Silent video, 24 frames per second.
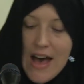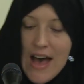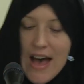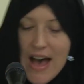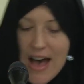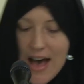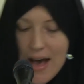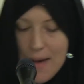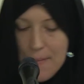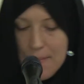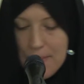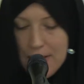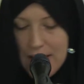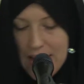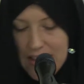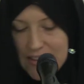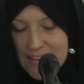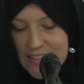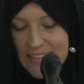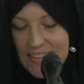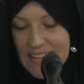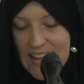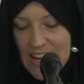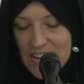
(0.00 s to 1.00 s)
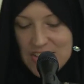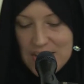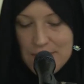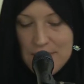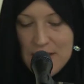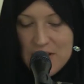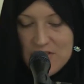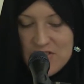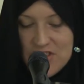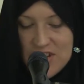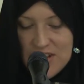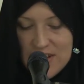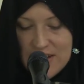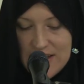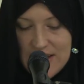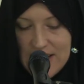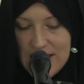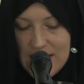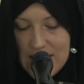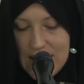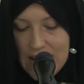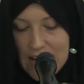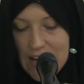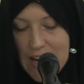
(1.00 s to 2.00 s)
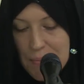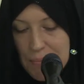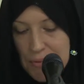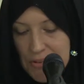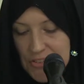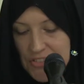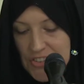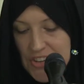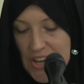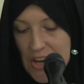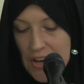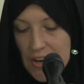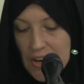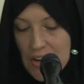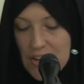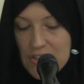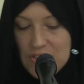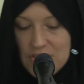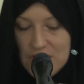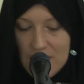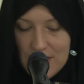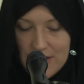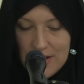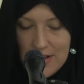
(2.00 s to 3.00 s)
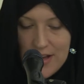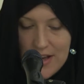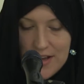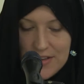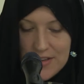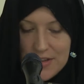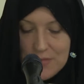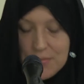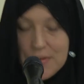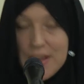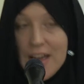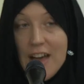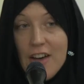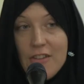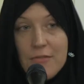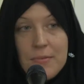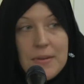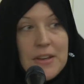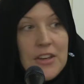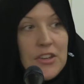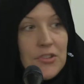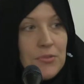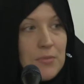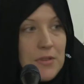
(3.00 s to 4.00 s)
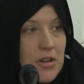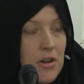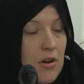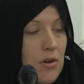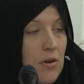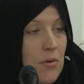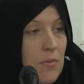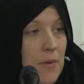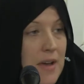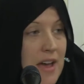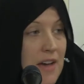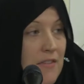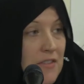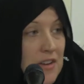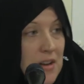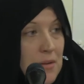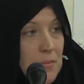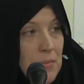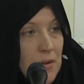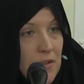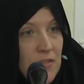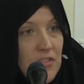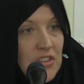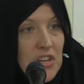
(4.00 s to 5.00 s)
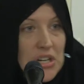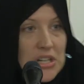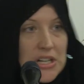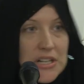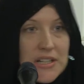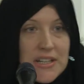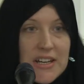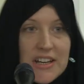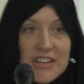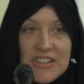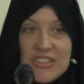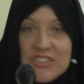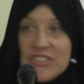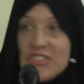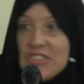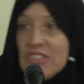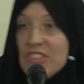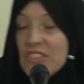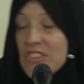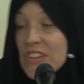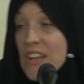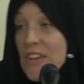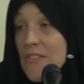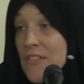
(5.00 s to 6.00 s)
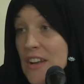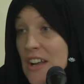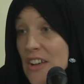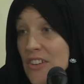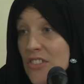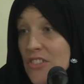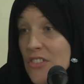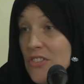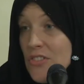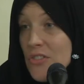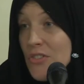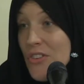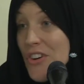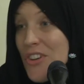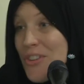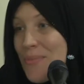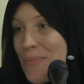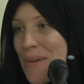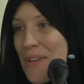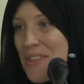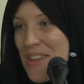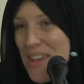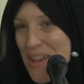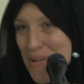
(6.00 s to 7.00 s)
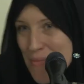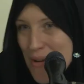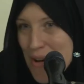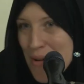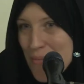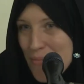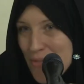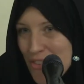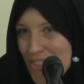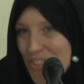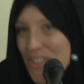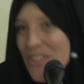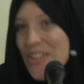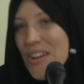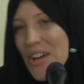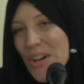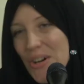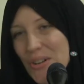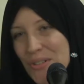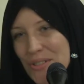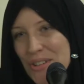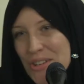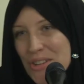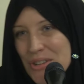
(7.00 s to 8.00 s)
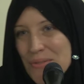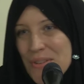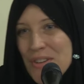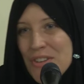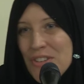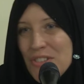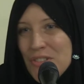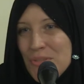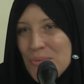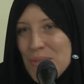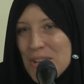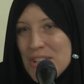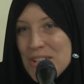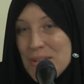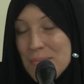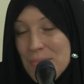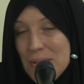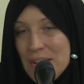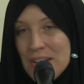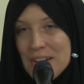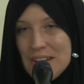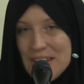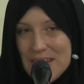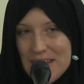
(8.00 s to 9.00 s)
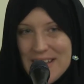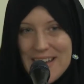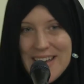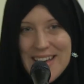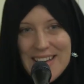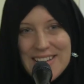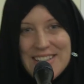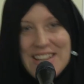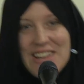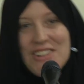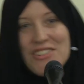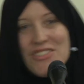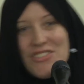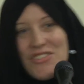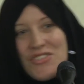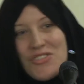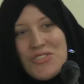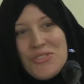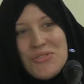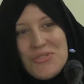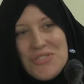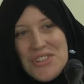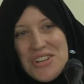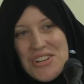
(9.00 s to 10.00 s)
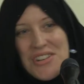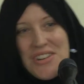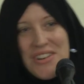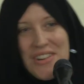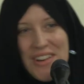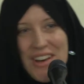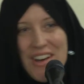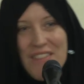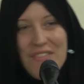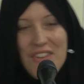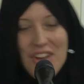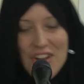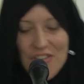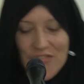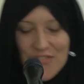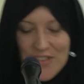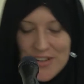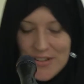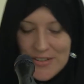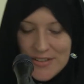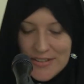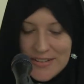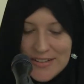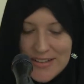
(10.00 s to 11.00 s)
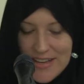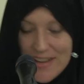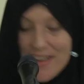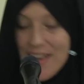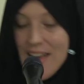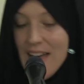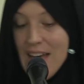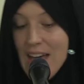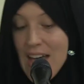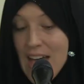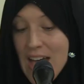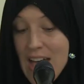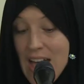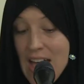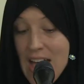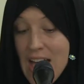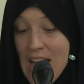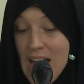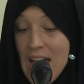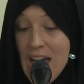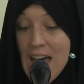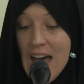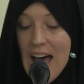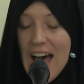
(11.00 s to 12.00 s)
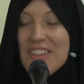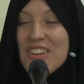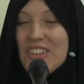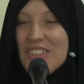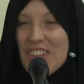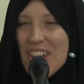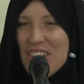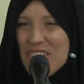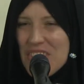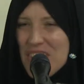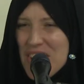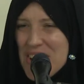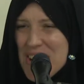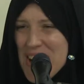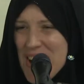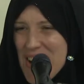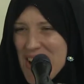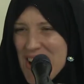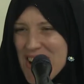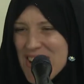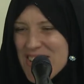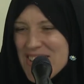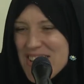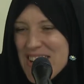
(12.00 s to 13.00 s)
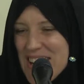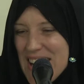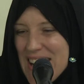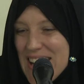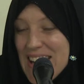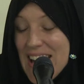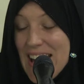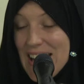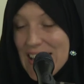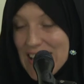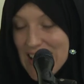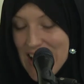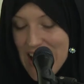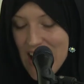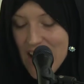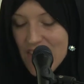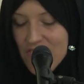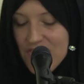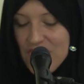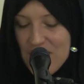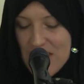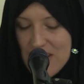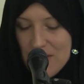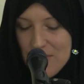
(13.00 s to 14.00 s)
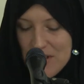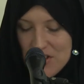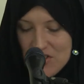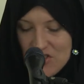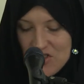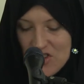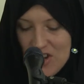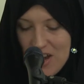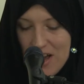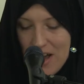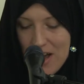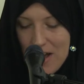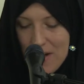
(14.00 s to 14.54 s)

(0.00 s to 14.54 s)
And this is actually mentioned in a couple ziyarat that we have, because we know we have a number of ziyarat texts given us to us by the imams, not only the ones we typically tend to read very frequently. There's also a narration in Al-Kafi, which